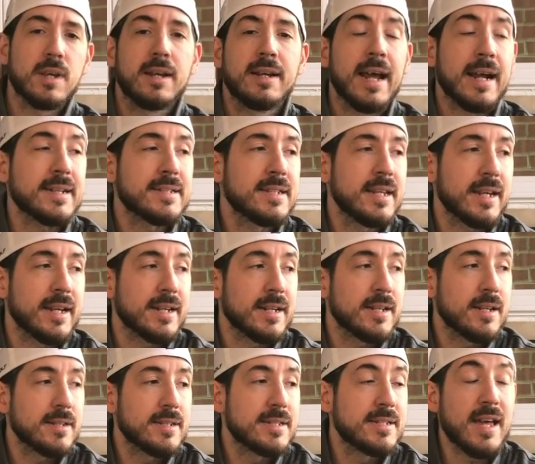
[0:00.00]
Next thing,
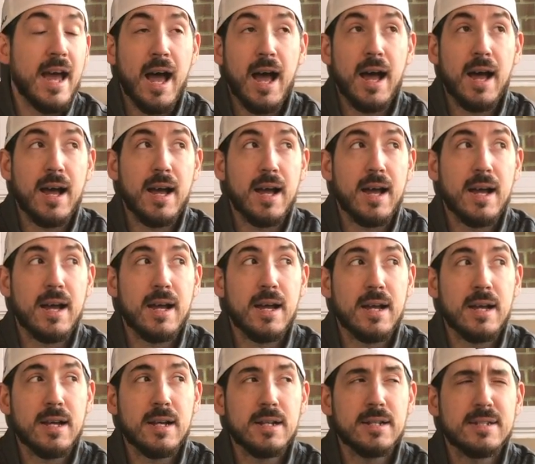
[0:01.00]

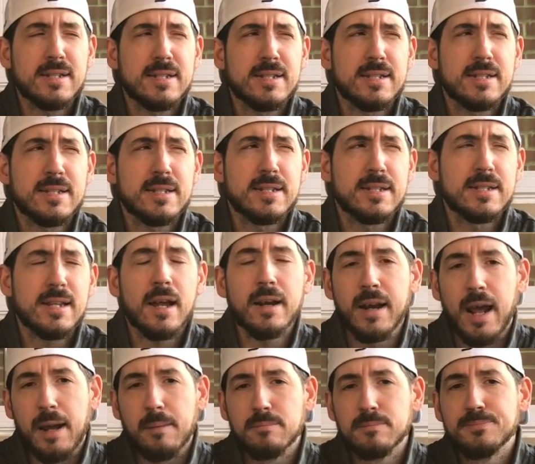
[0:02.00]

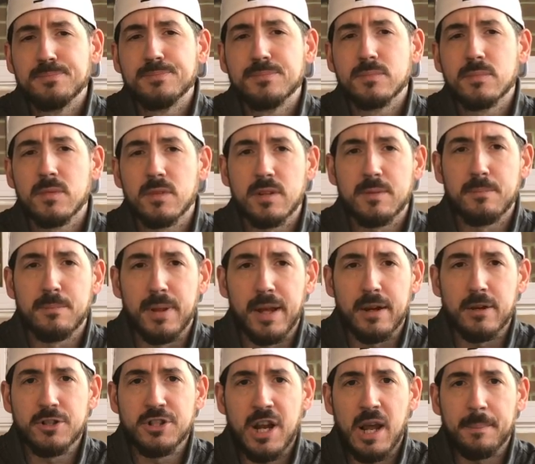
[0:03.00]
Sunday,
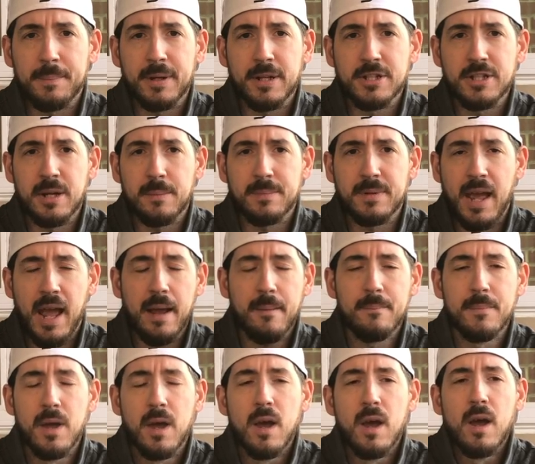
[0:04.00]
Players Championship
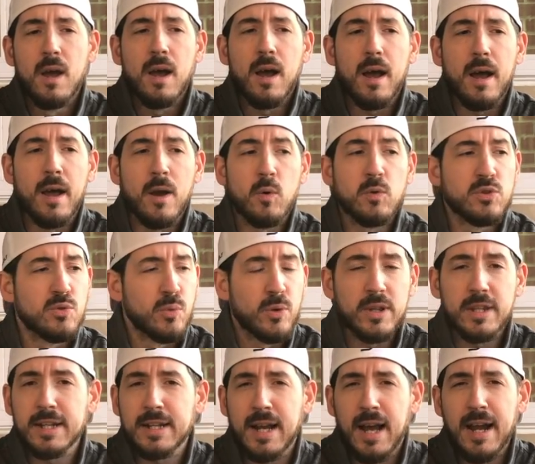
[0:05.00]
Day. It was
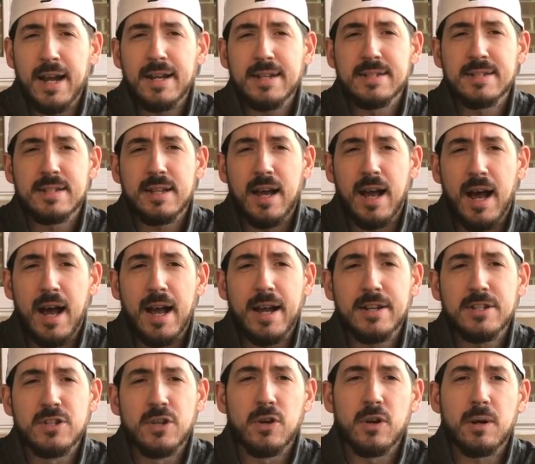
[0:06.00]
really nice. I
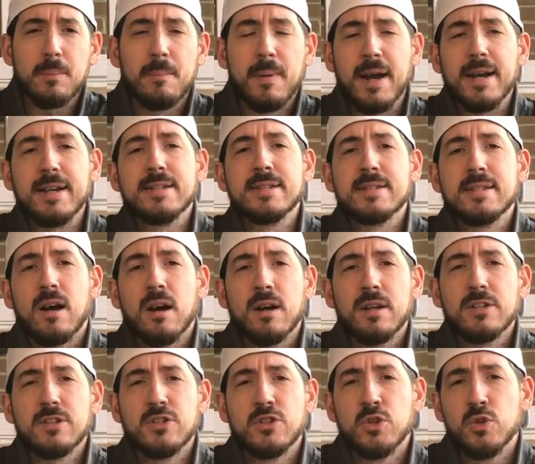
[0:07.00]
took my
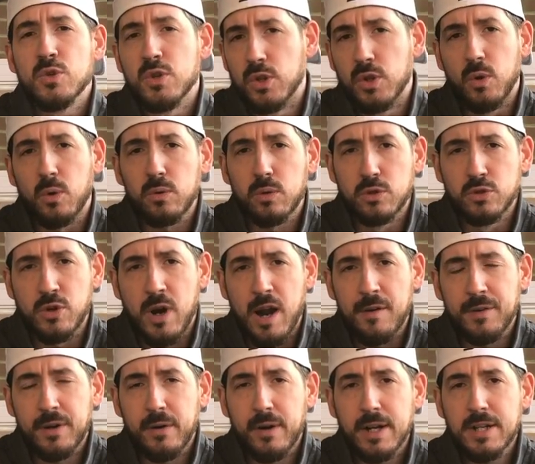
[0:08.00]
son to the local
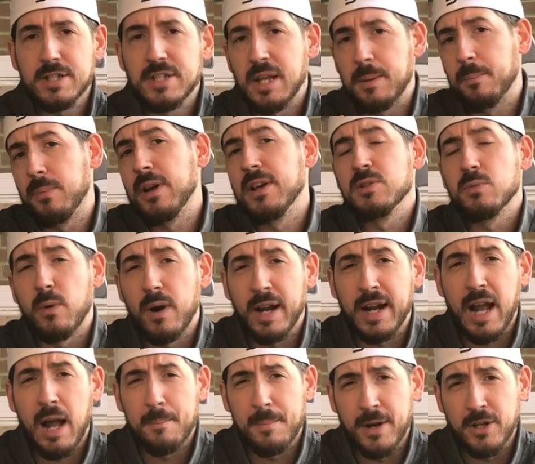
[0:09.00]
driving range, same place where I
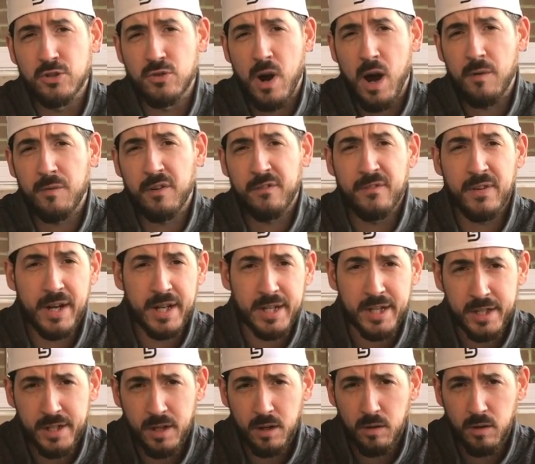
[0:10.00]
got my driver fitting
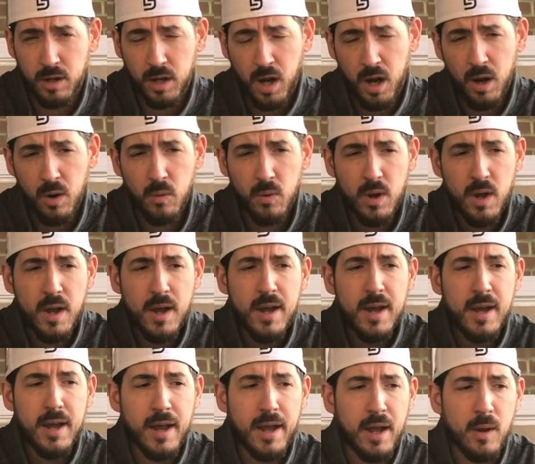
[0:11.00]
a year ago,
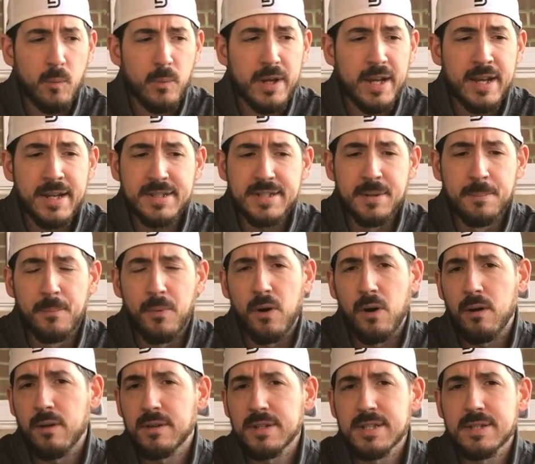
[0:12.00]
and we hit some
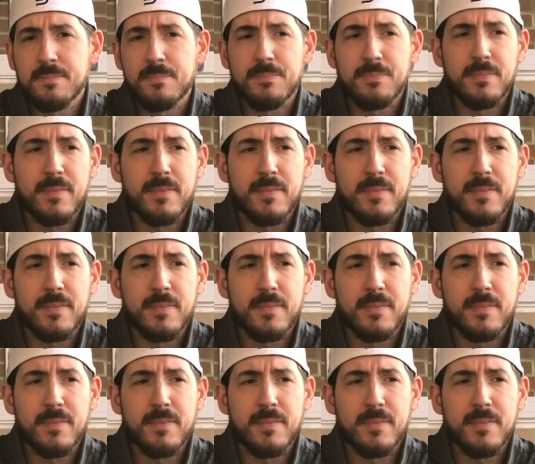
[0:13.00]
balls.